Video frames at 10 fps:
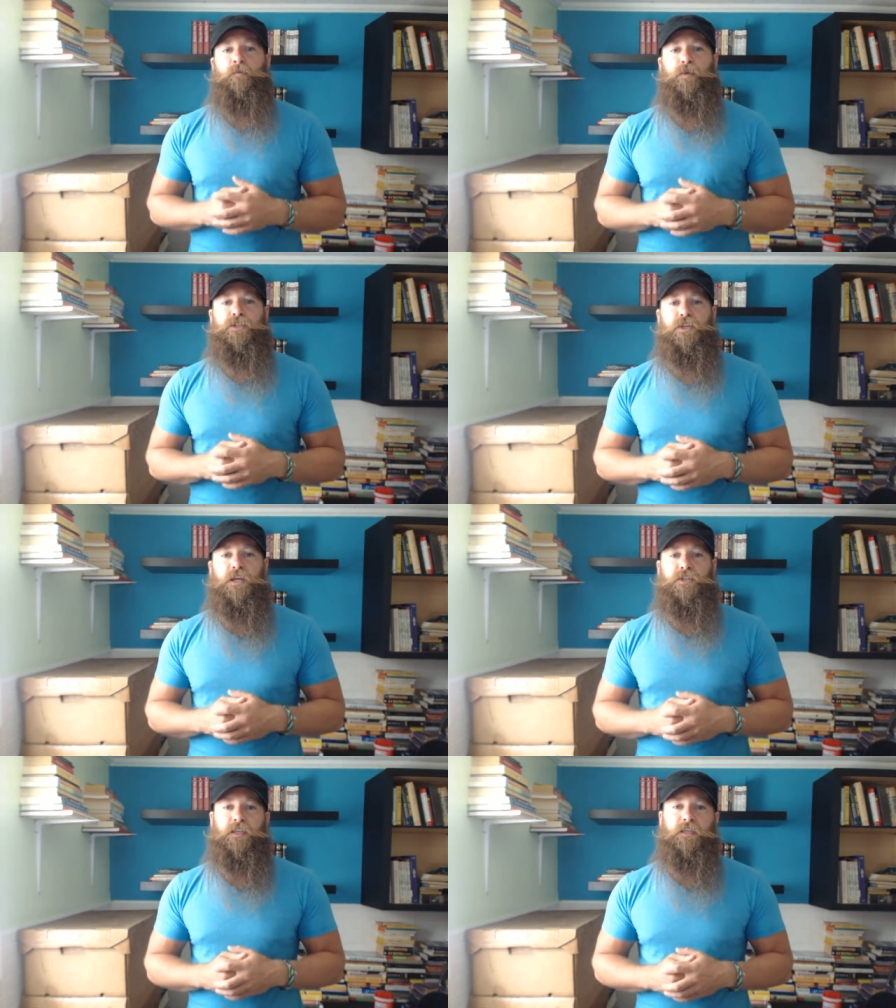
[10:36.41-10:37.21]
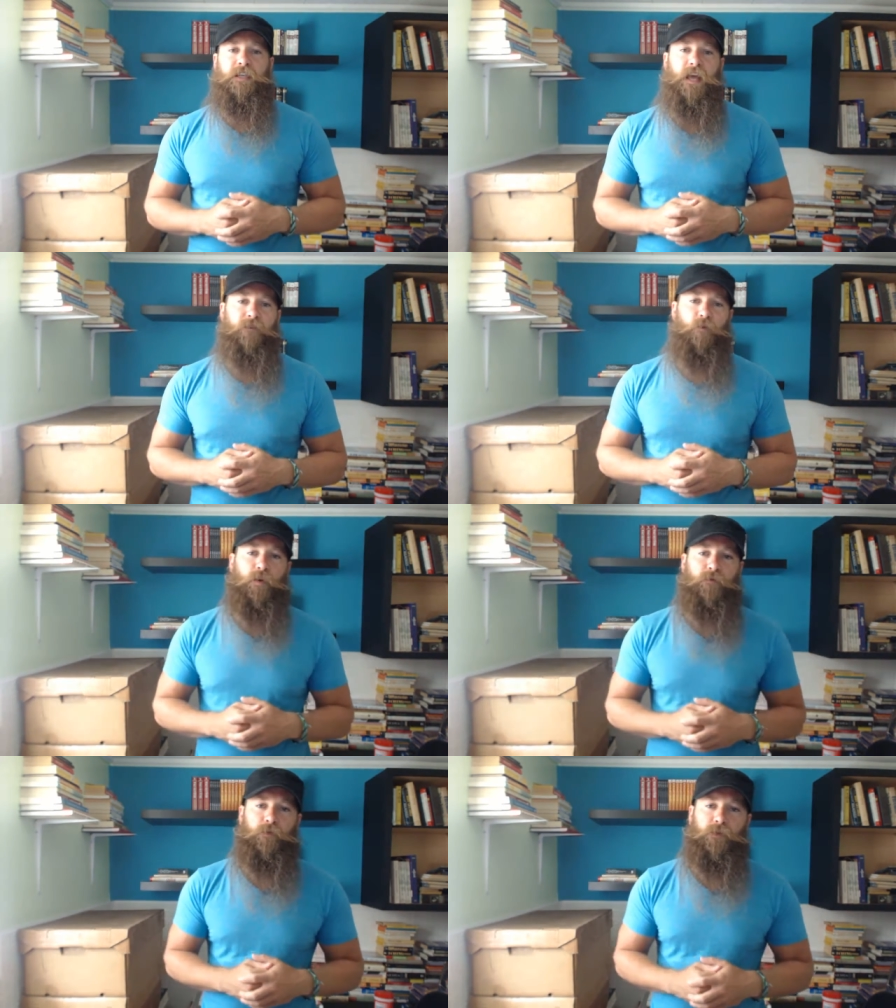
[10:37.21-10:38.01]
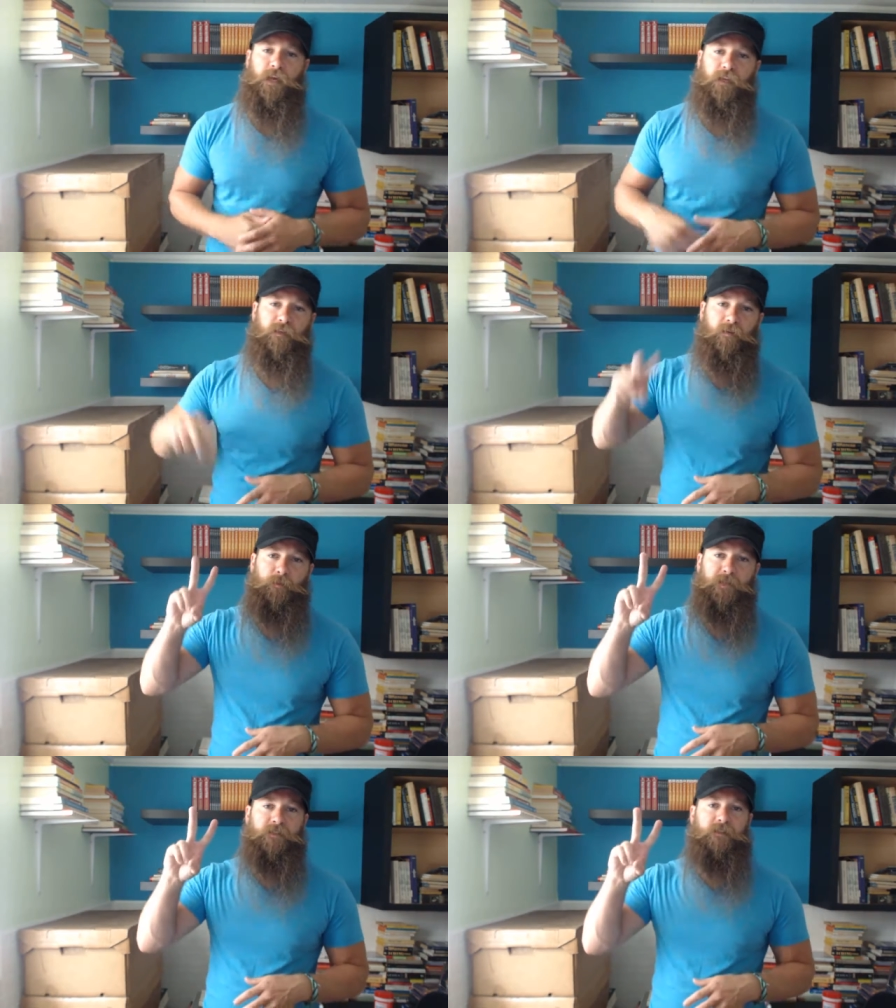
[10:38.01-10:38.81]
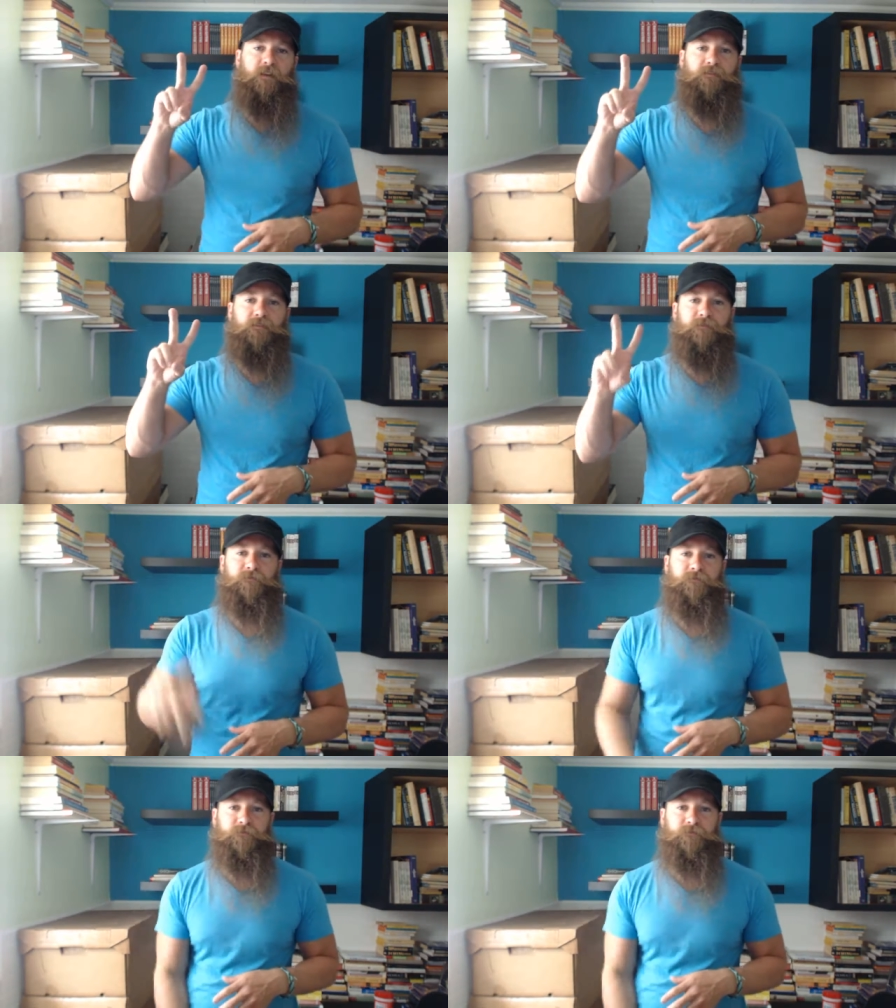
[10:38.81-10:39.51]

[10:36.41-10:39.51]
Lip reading: Appreciate you. Have a wonderful day. Peace and love.